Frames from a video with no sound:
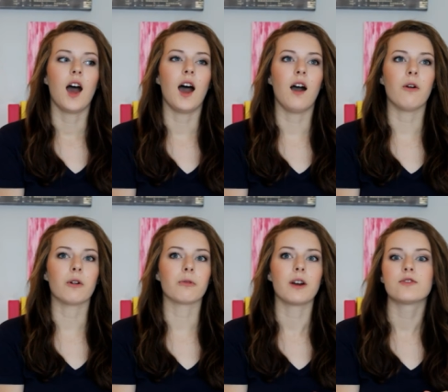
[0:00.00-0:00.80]

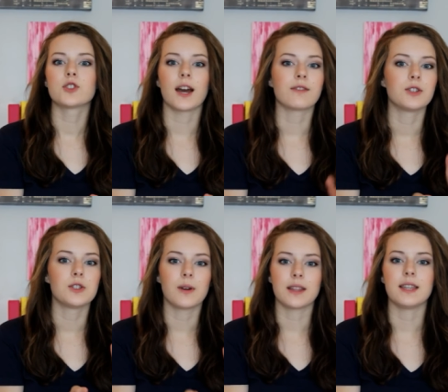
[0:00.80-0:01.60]
our rough draft was
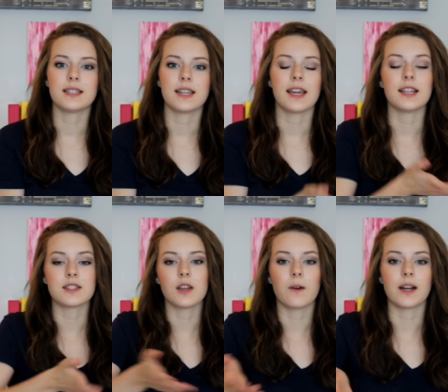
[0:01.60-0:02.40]
due on this day, and
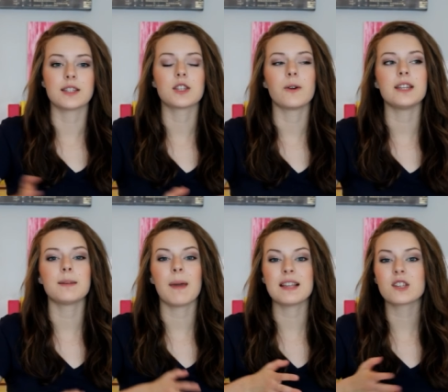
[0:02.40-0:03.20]
so on. So it
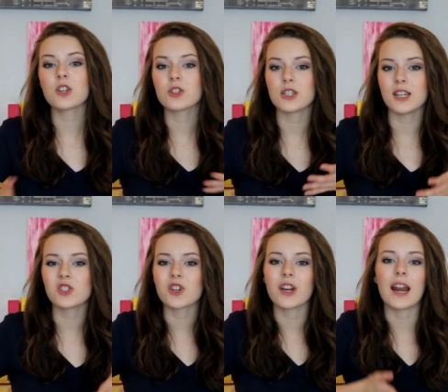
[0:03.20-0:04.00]
depends on your
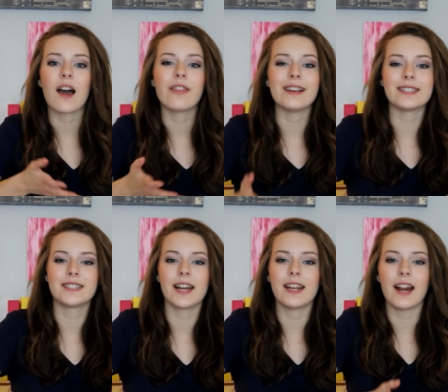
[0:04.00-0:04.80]
teacher and how they
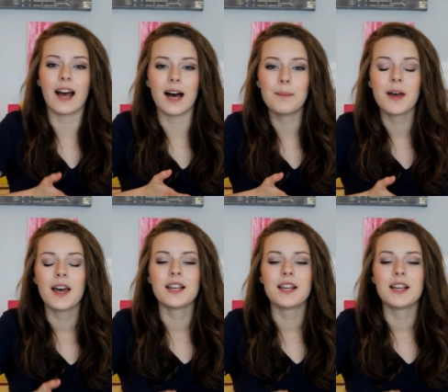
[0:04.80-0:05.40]
set it up.